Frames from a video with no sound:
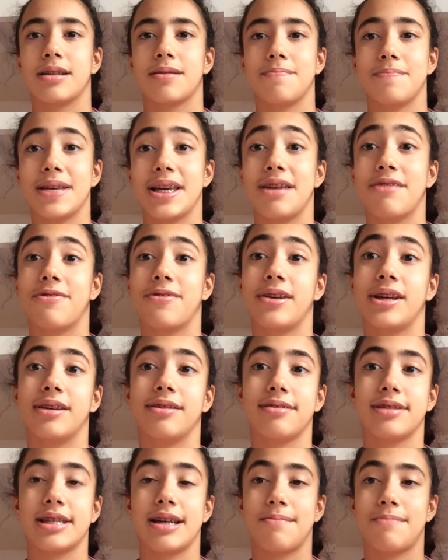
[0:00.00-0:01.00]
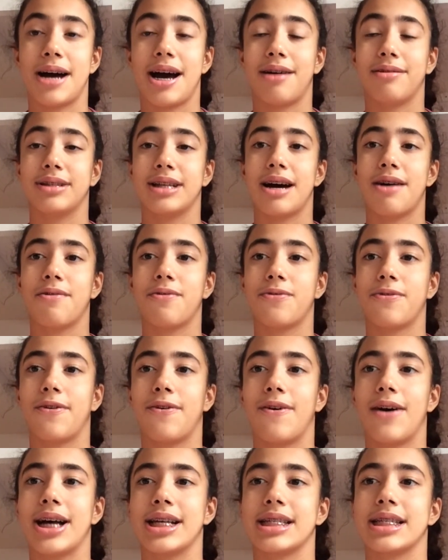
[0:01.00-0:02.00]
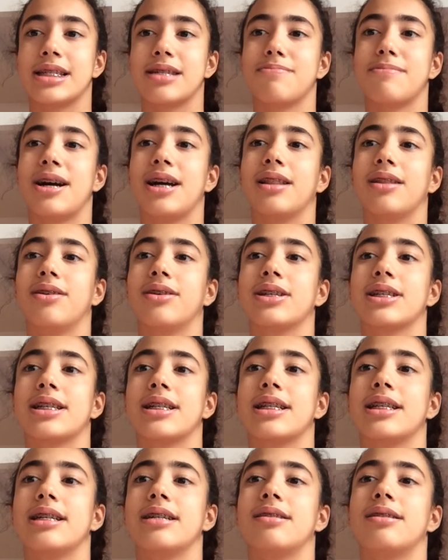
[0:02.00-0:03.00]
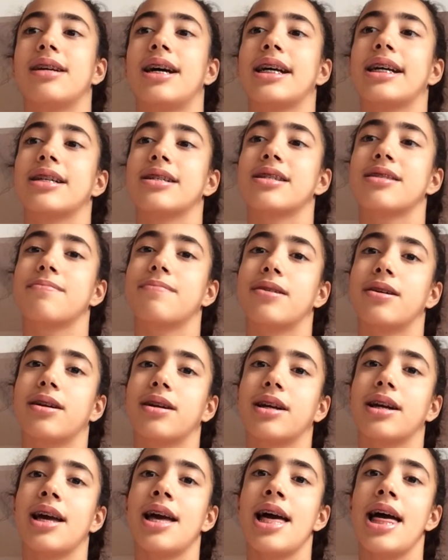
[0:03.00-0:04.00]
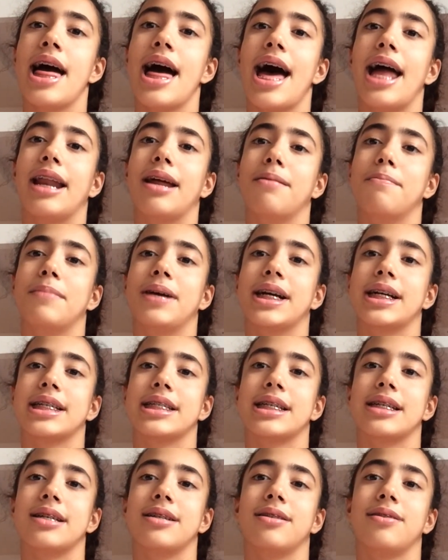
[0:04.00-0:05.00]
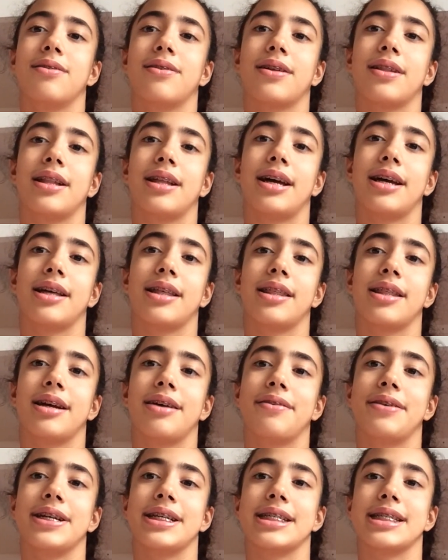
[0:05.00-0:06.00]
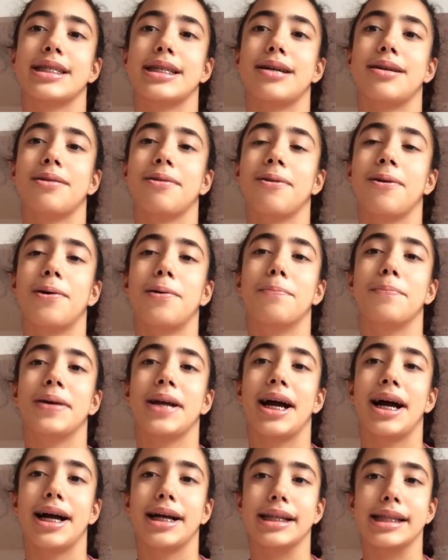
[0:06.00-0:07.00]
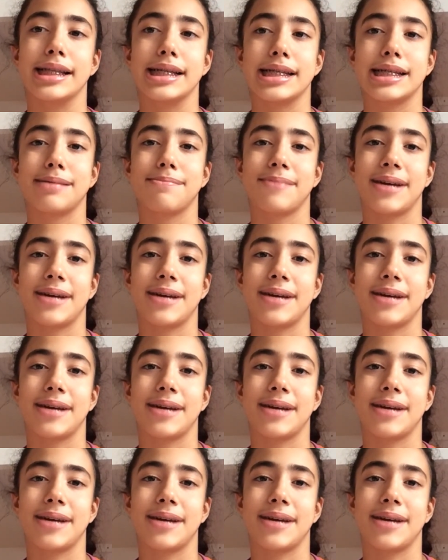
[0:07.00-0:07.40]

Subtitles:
me feel somehow doubtful, as a smile looks a little like a smirk, and it makes it look like there is a lot behind this